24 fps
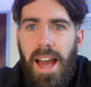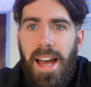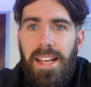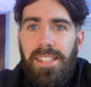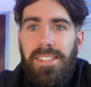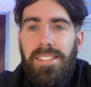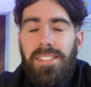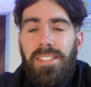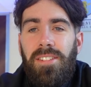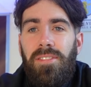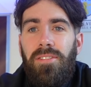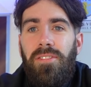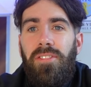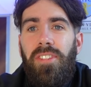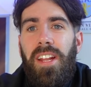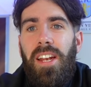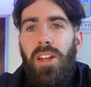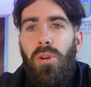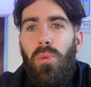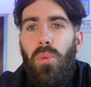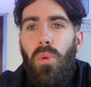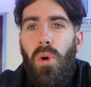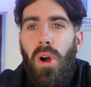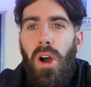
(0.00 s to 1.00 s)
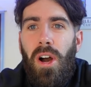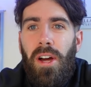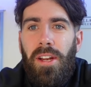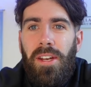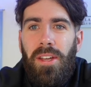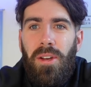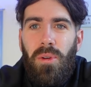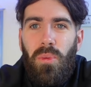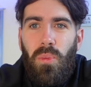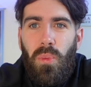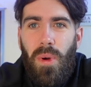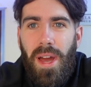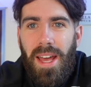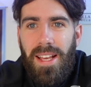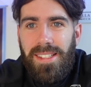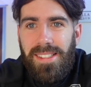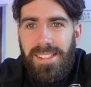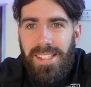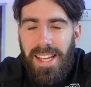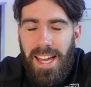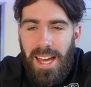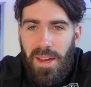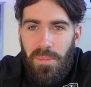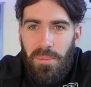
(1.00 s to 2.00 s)
Aston Villa 1,
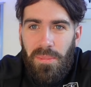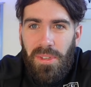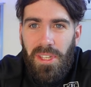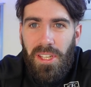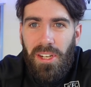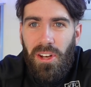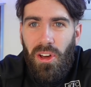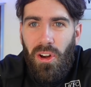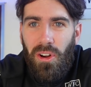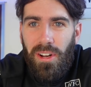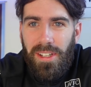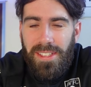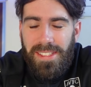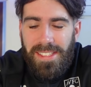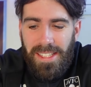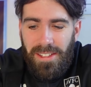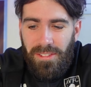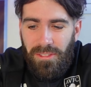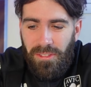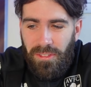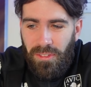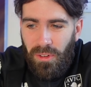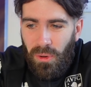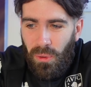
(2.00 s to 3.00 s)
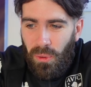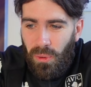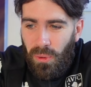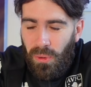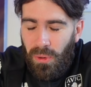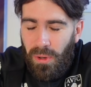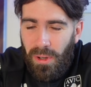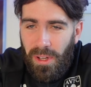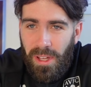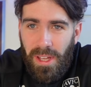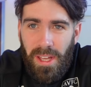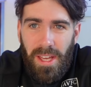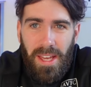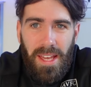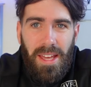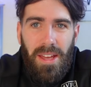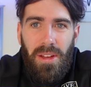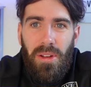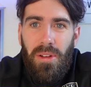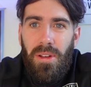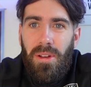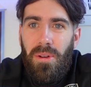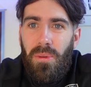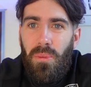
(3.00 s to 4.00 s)
West Ham United 4.
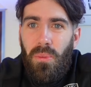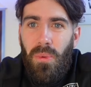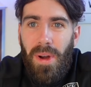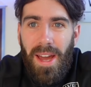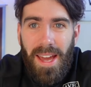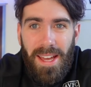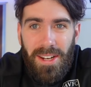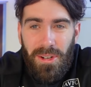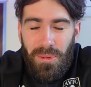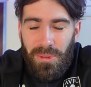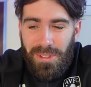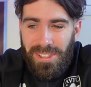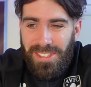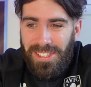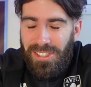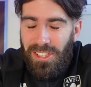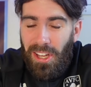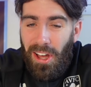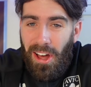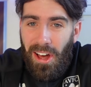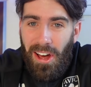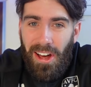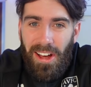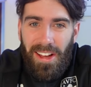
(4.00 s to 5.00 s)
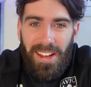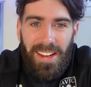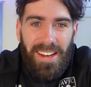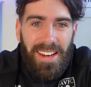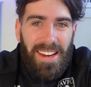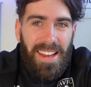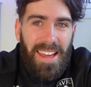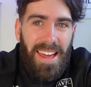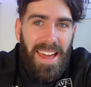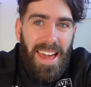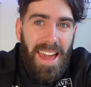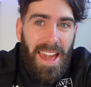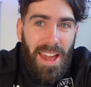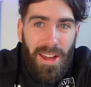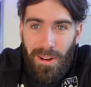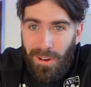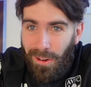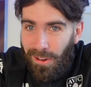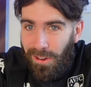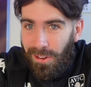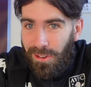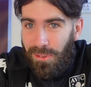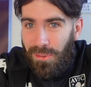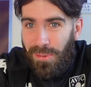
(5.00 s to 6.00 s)
Where do I start? How
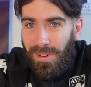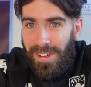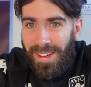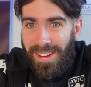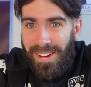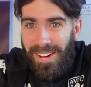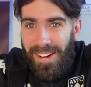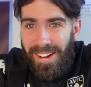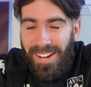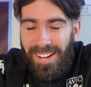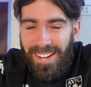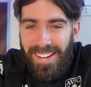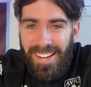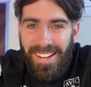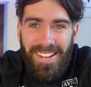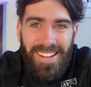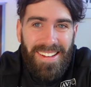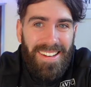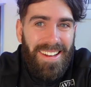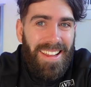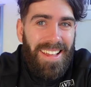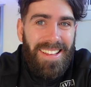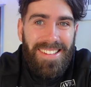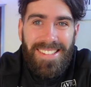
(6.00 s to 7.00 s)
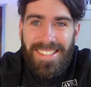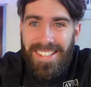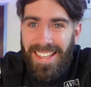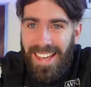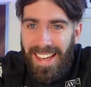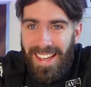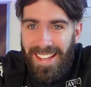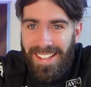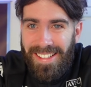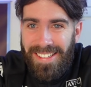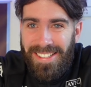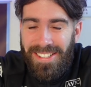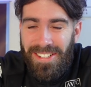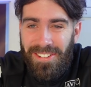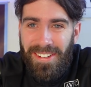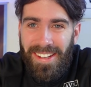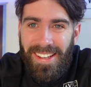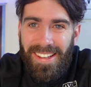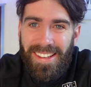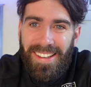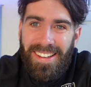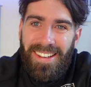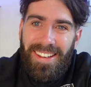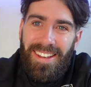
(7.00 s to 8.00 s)
long have we got? Let's get into
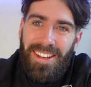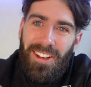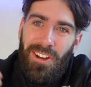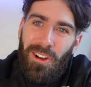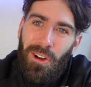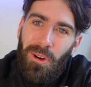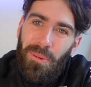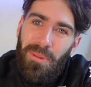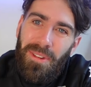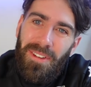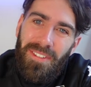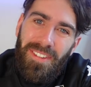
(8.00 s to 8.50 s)
it. Up the